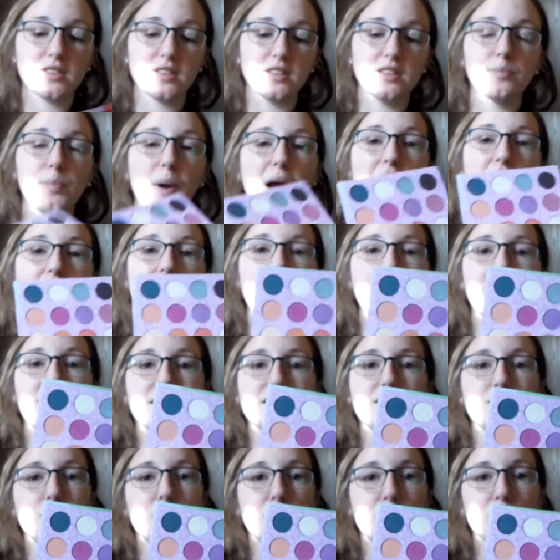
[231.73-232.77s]
This palette
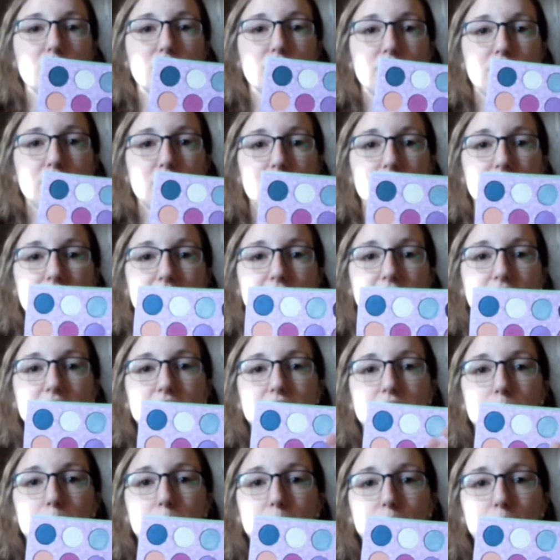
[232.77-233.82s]
is beautiful. I
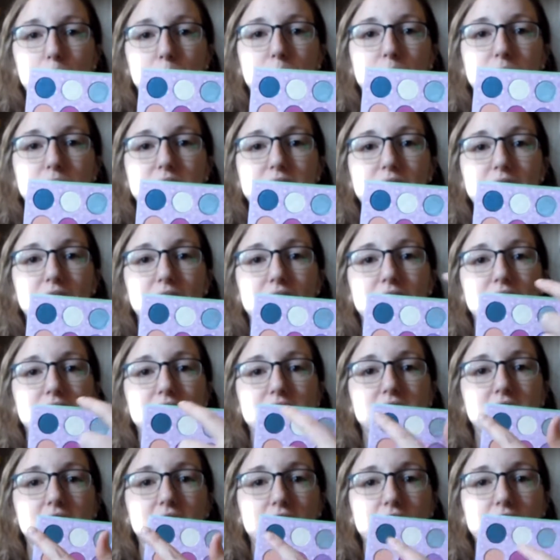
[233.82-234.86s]
love the purples, I love
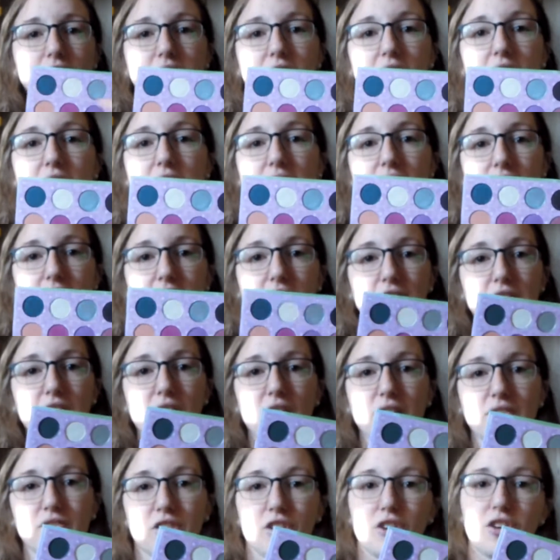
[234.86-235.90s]
the teals, and then you
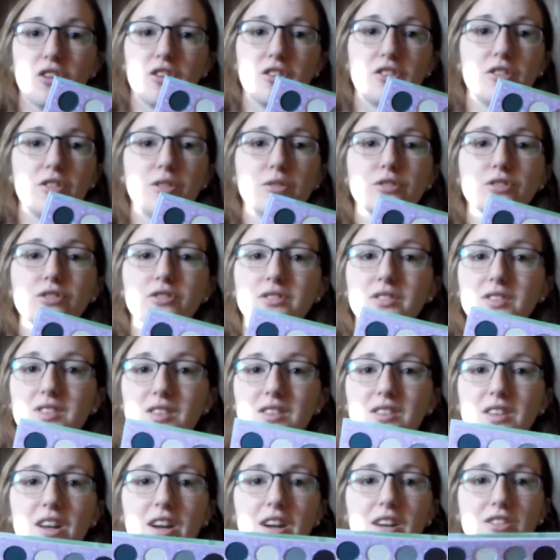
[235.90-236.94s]
have the good neutrals
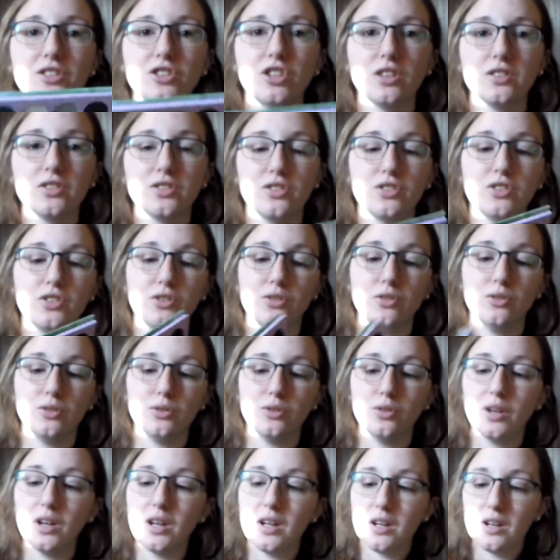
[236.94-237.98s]
in there just
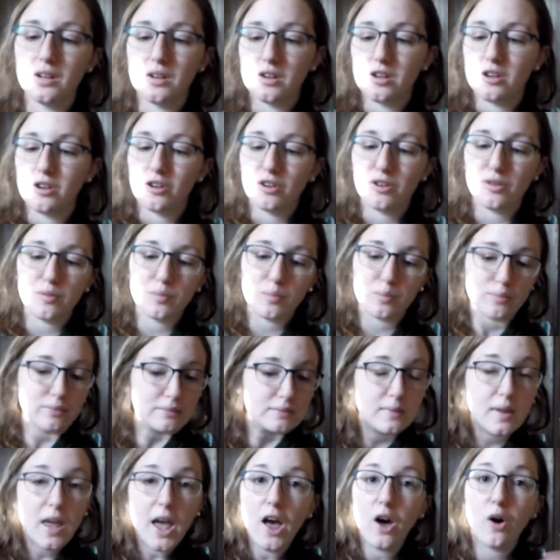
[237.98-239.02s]
to
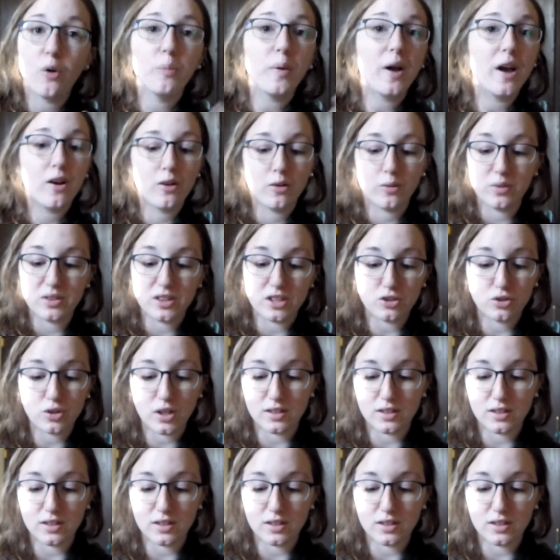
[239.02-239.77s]
help out with the